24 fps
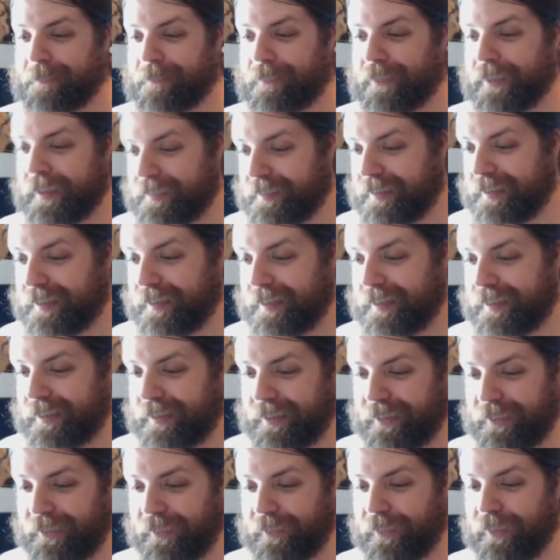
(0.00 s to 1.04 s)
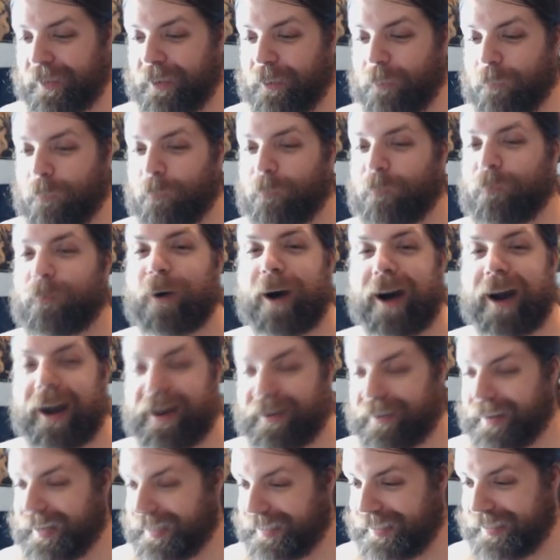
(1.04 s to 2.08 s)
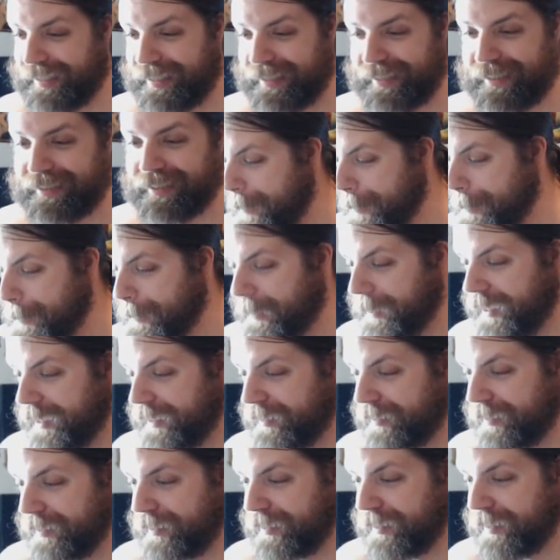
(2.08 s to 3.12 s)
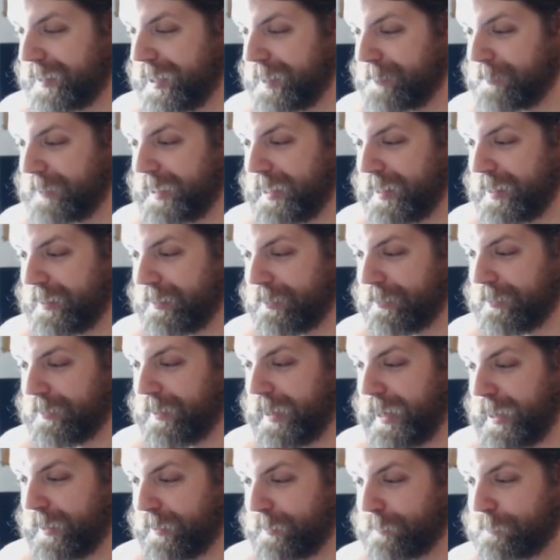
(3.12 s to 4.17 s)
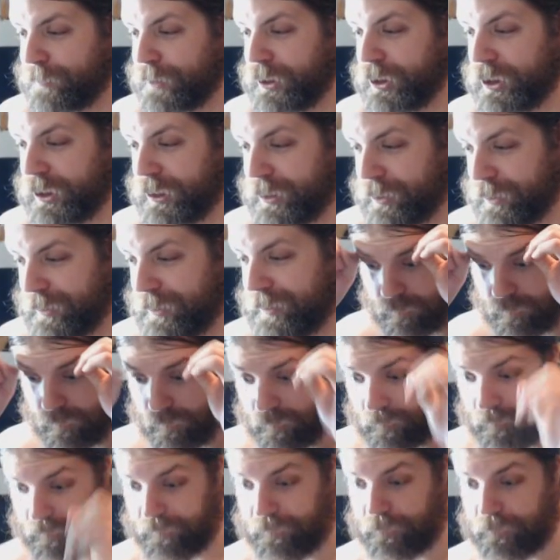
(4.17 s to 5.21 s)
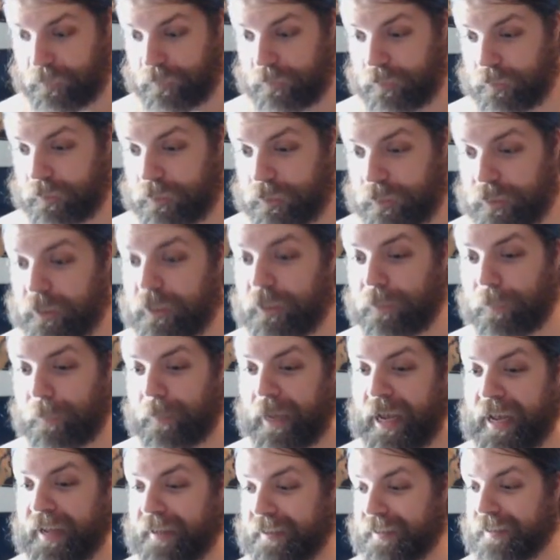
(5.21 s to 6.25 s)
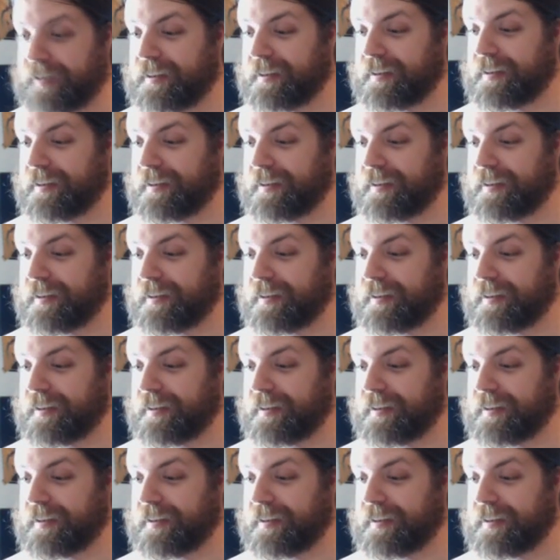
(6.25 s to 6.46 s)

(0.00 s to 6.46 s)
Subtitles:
this is another wild idea that came together out of sheer, just sheer madness.